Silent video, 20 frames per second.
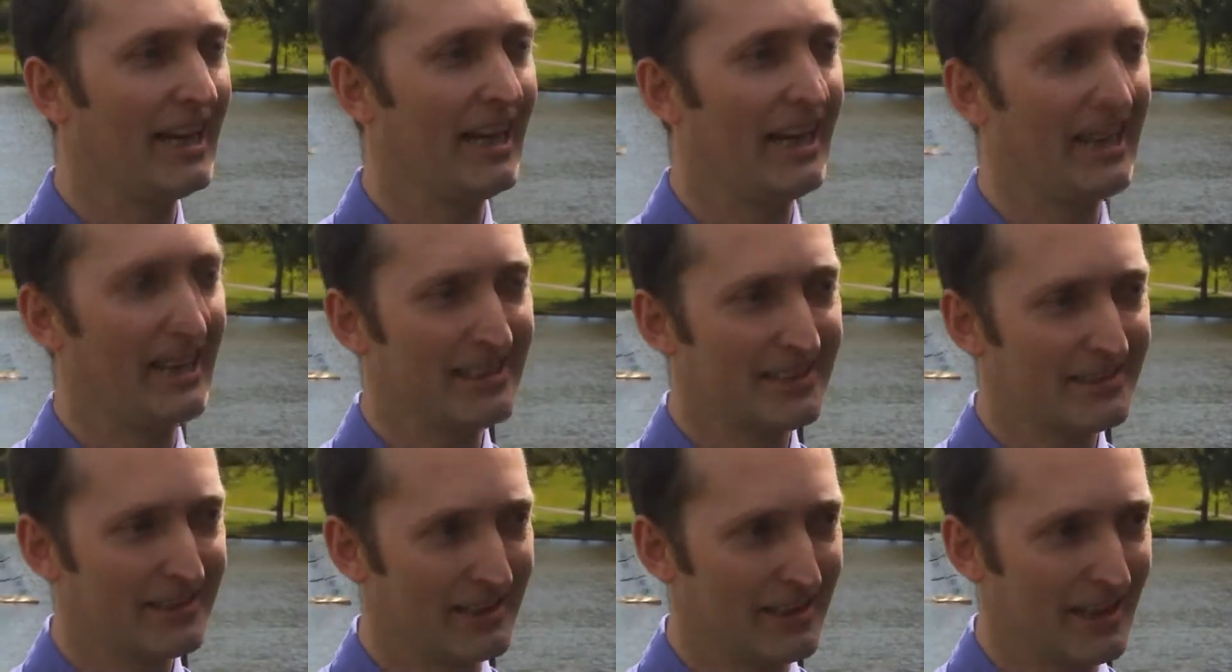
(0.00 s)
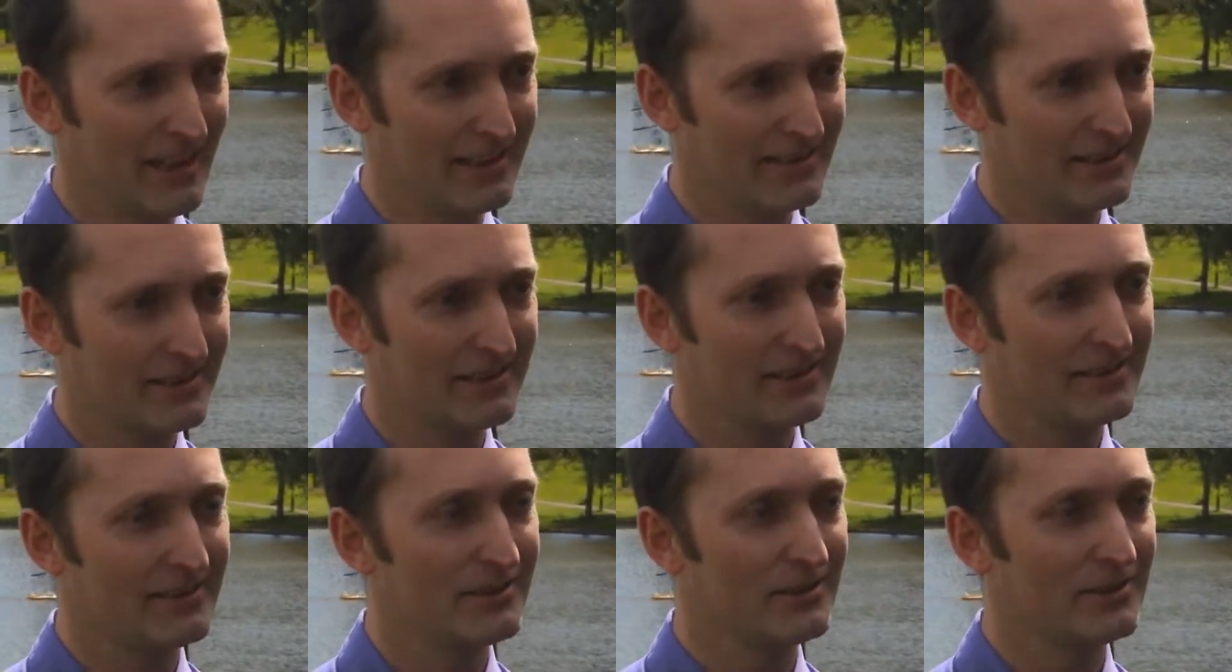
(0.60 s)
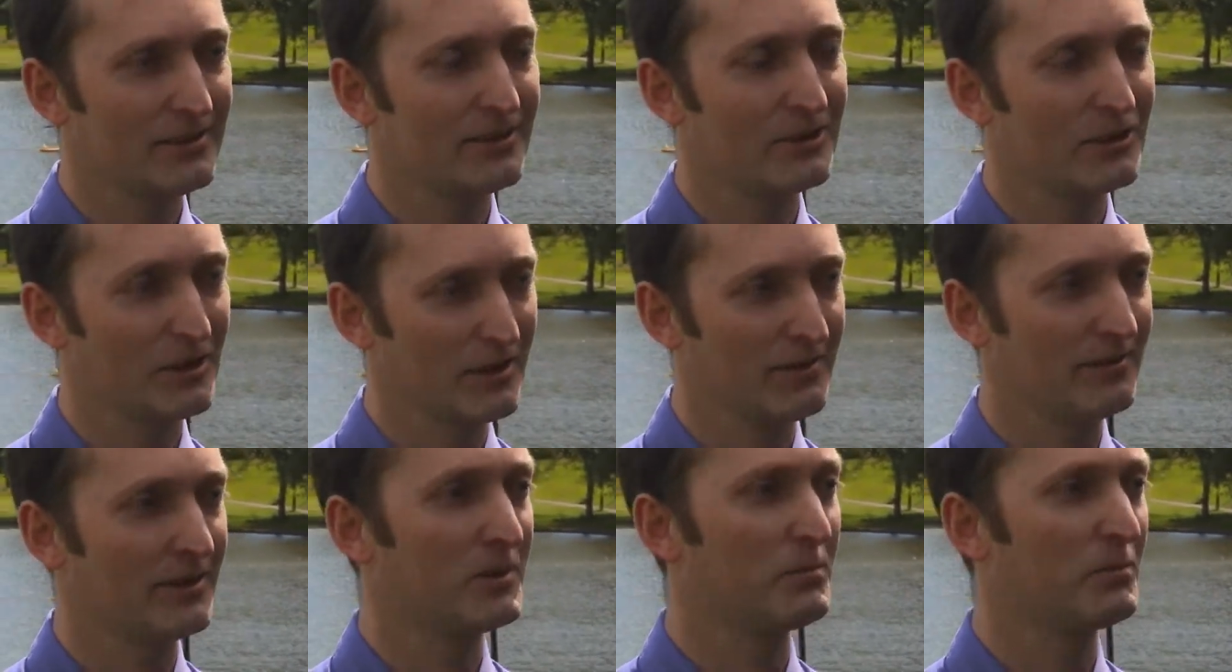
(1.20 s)
internet
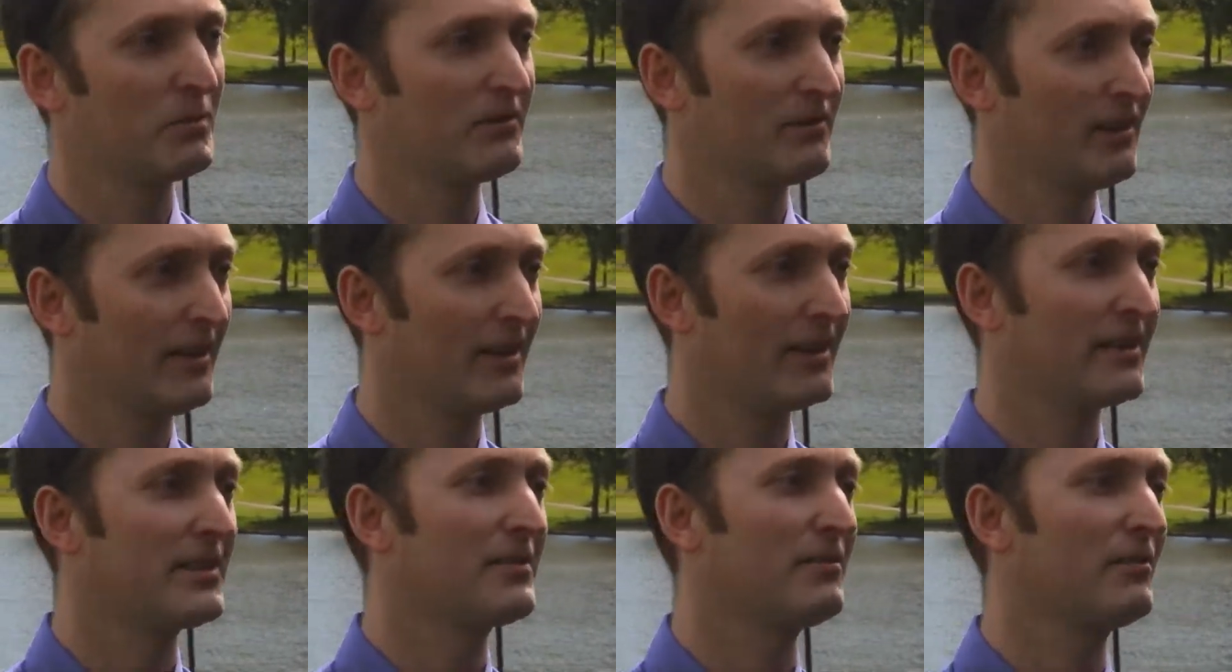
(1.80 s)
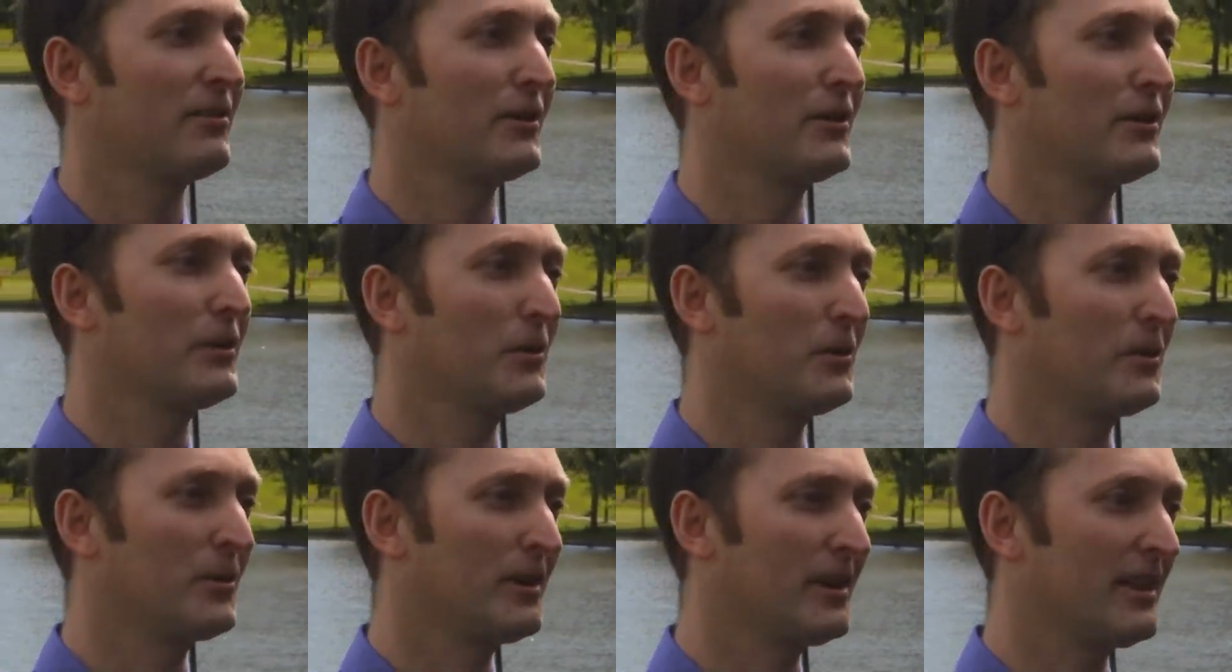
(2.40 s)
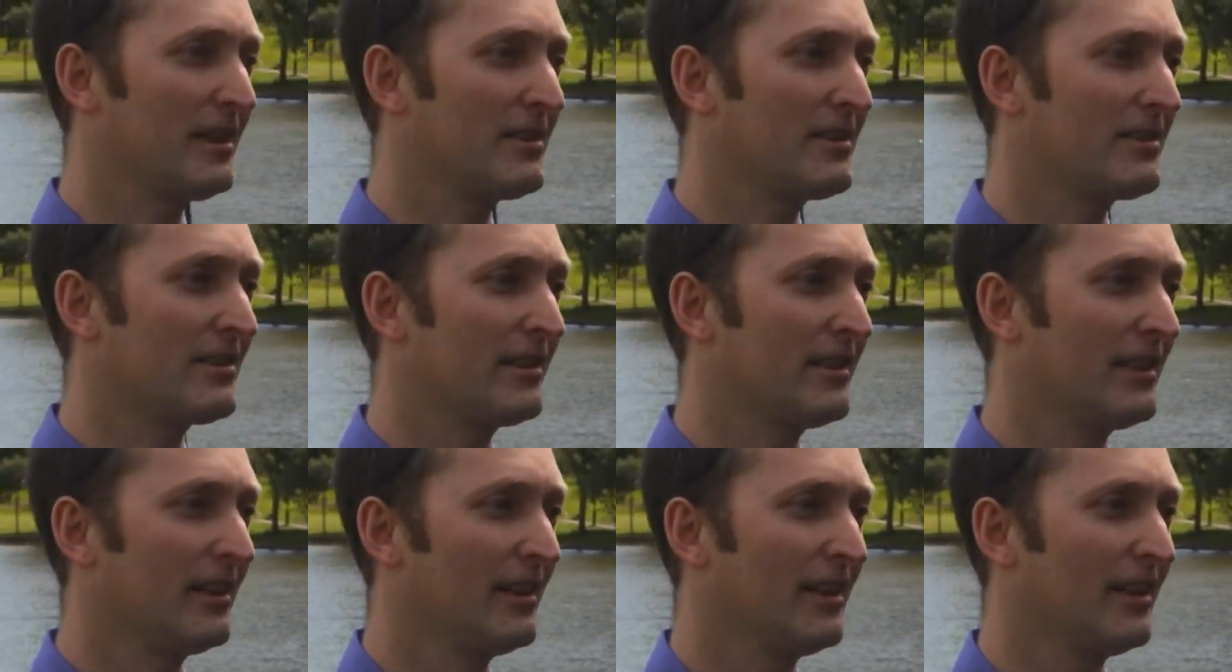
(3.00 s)
service providers for the North East.